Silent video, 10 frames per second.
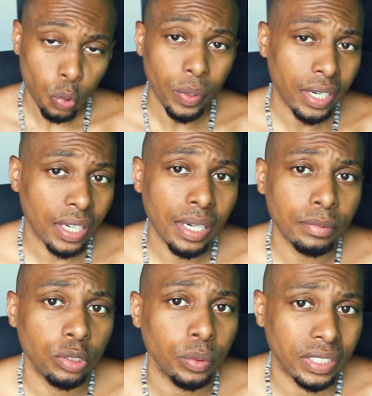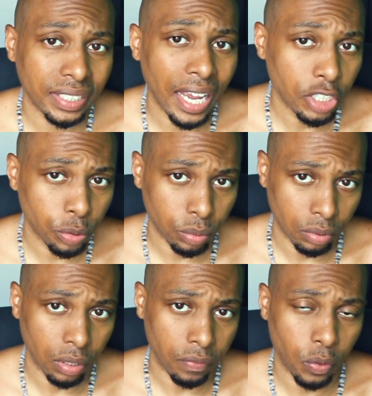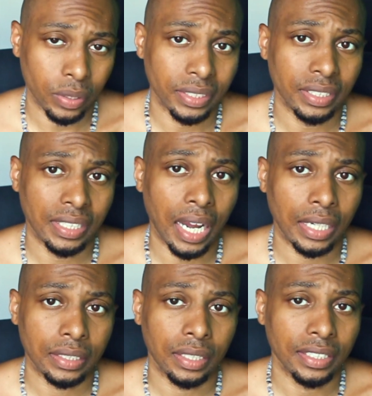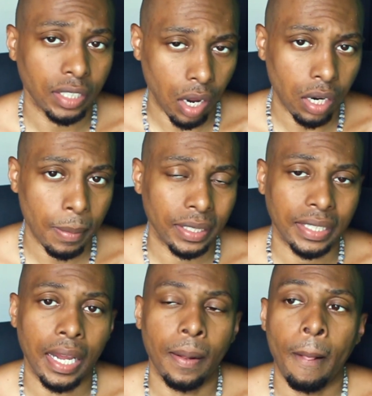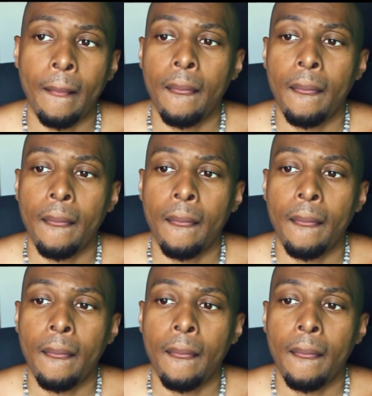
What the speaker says: when it comes to a schedule for a detox, let's talk about that.